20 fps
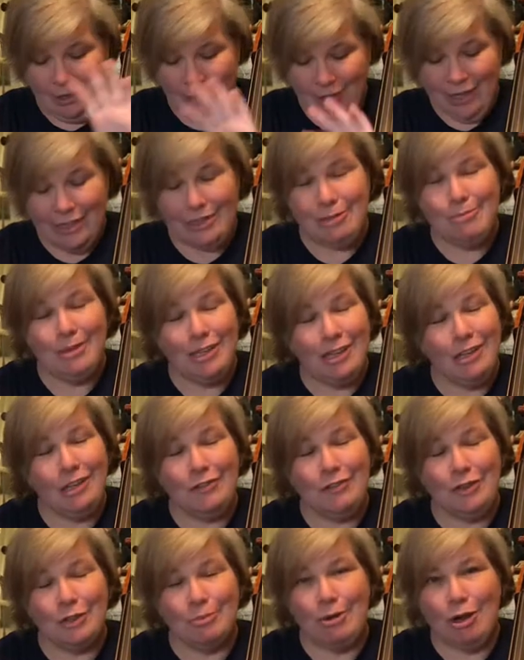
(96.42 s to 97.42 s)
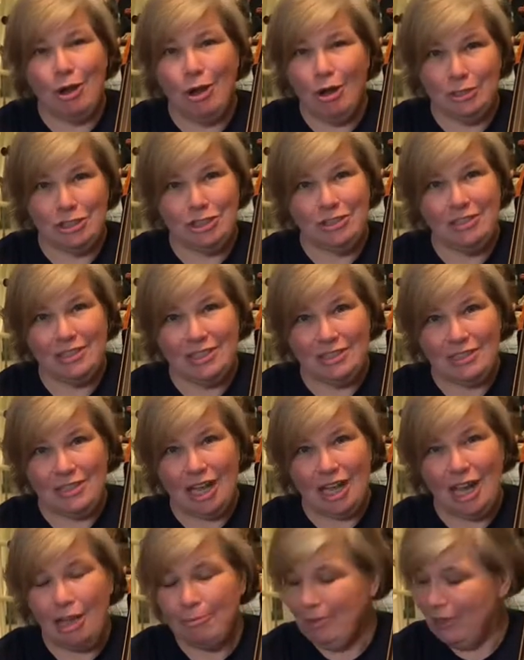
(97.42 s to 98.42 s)
In the middle of your bow, I want you to
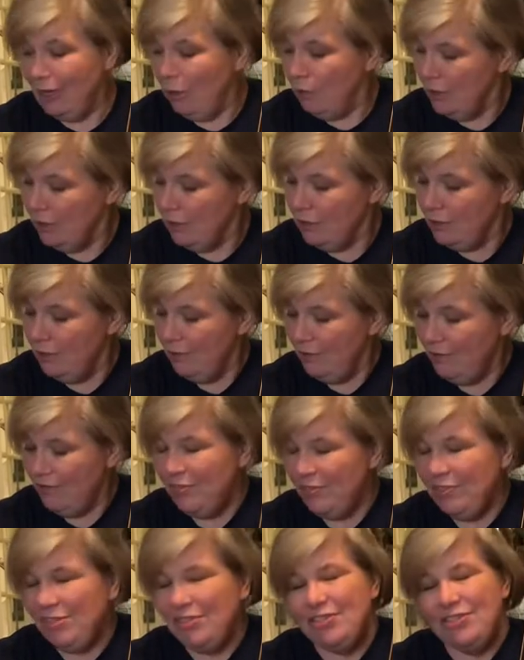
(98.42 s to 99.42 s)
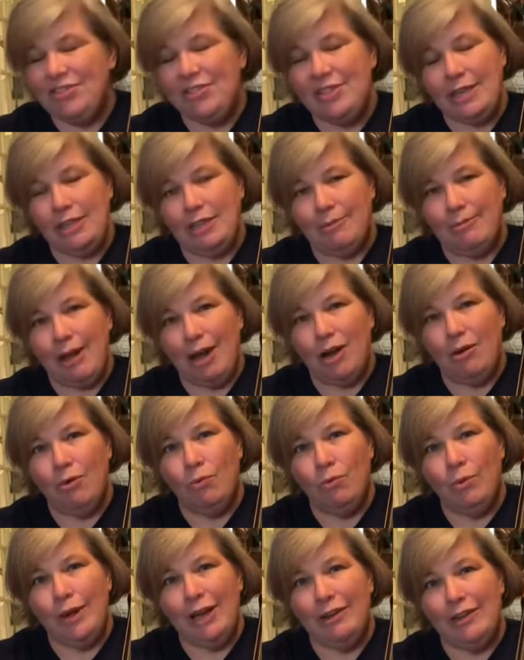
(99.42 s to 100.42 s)
stop. And I want you to think about,
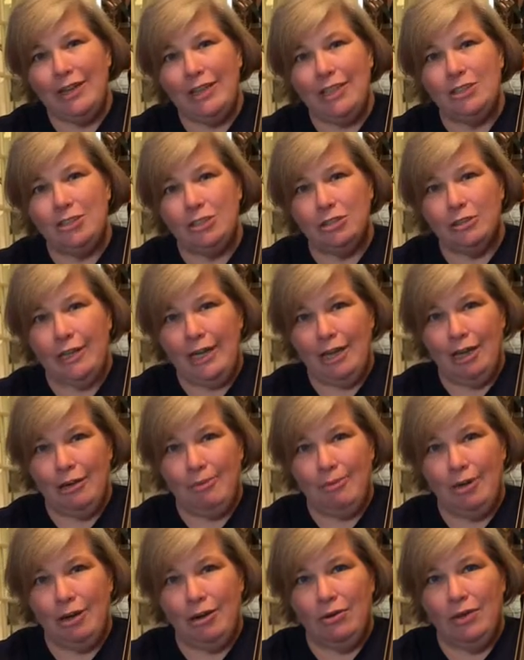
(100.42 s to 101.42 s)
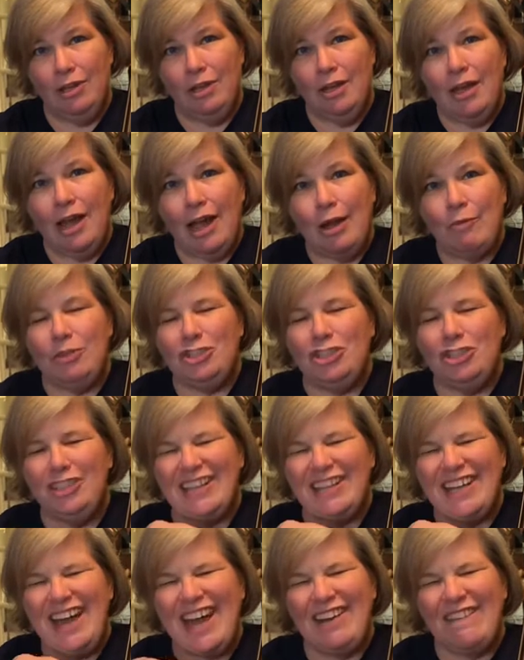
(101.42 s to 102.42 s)
where is your elbow? I want you to
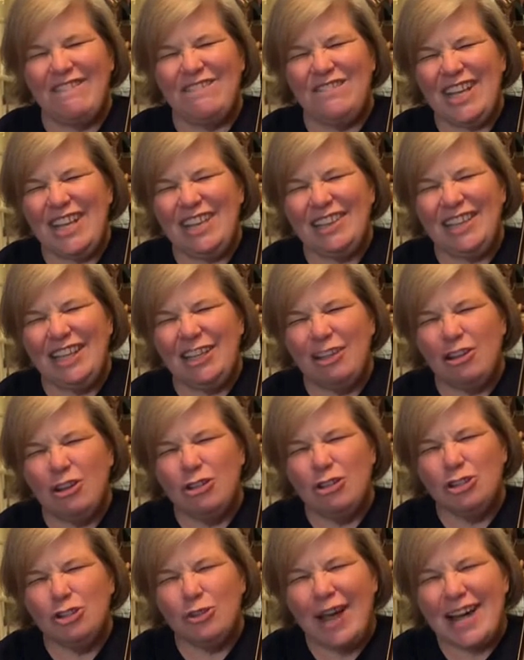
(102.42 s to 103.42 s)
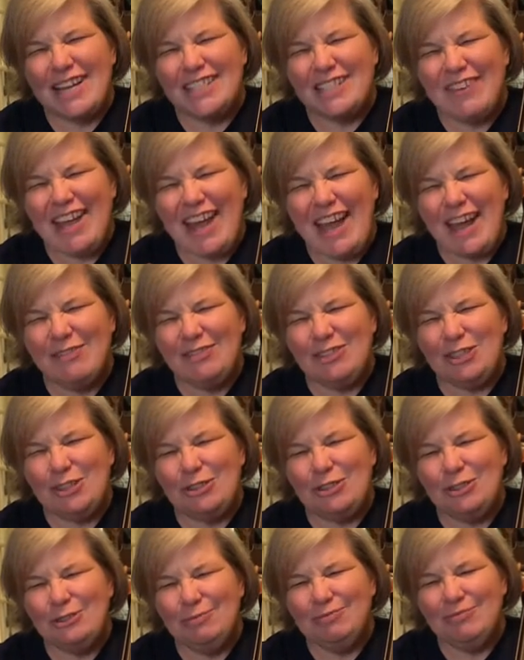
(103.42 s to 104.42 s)
kind of feel it. Close your eyes if you have to.
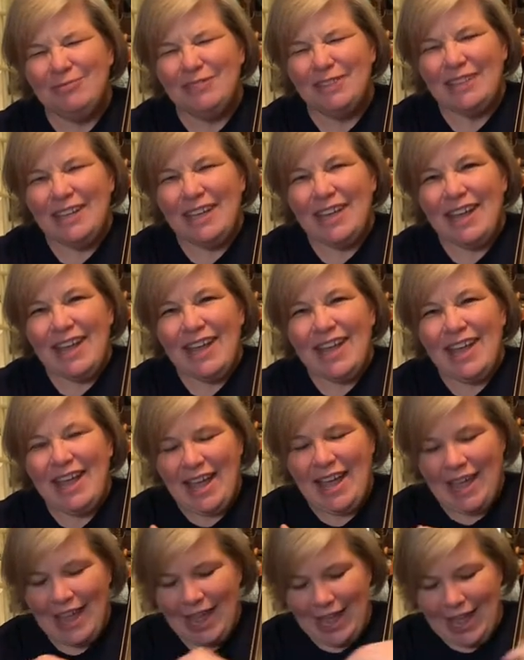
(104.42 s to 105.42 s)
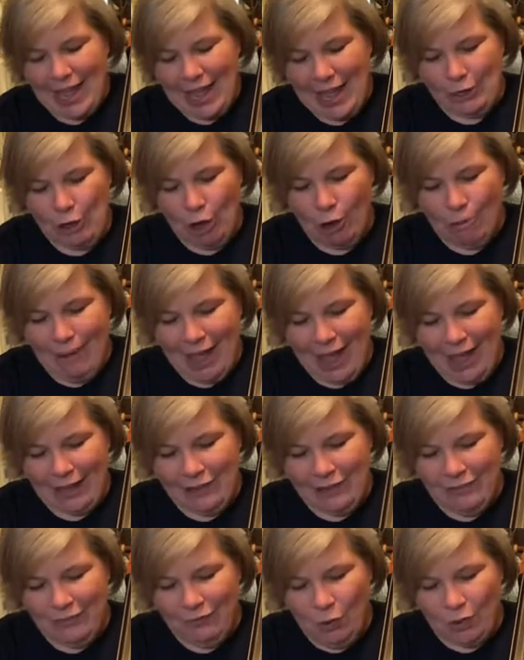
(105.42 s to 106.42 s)
And go back
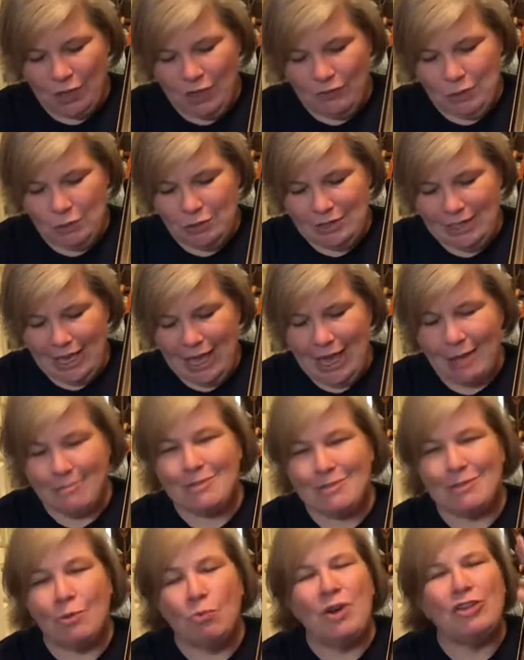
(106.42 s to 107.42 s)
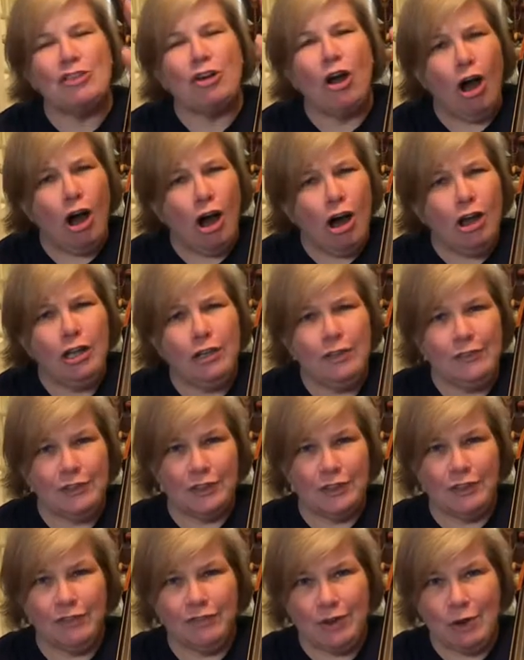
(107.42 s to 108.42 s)
and forth a few times with all of
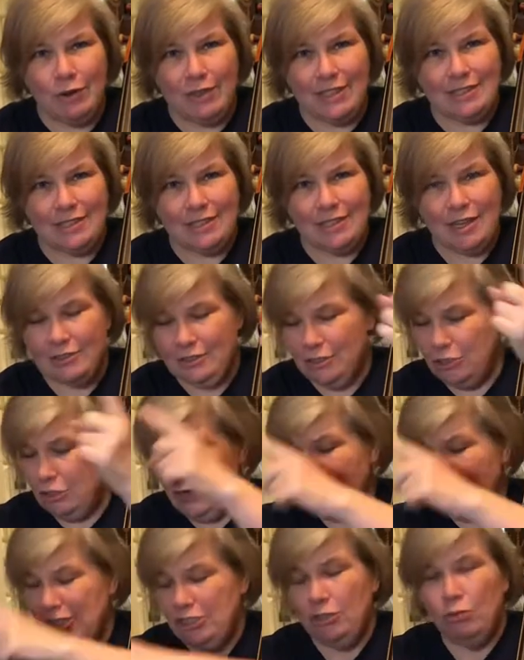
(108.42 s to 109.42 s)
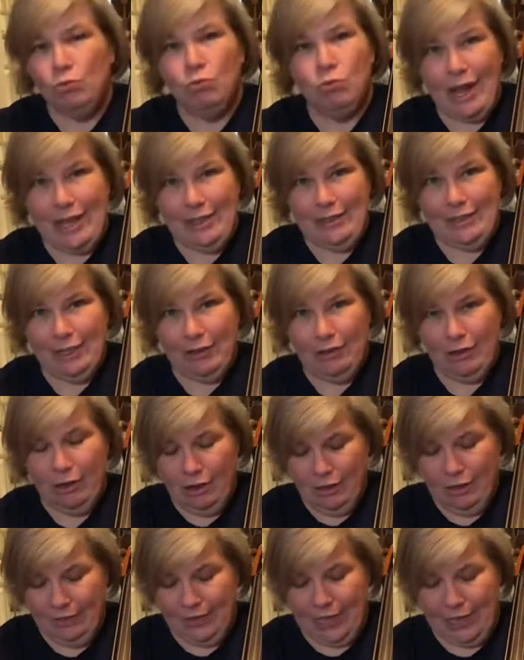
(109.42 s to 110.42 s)
your focus and concentration right there
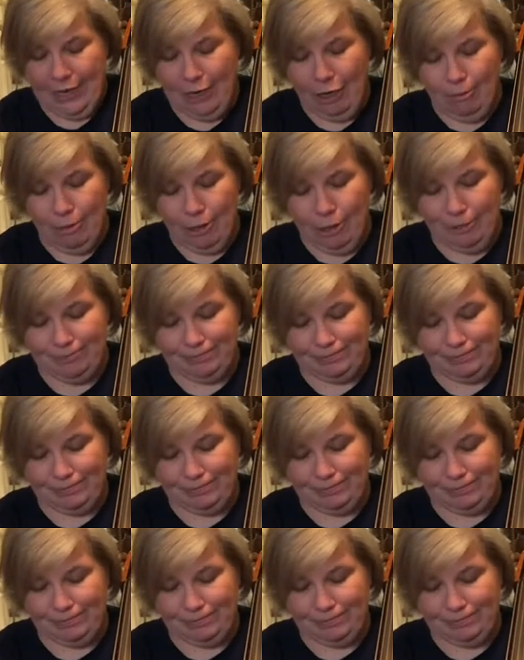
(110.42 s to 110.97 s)
on that elbow.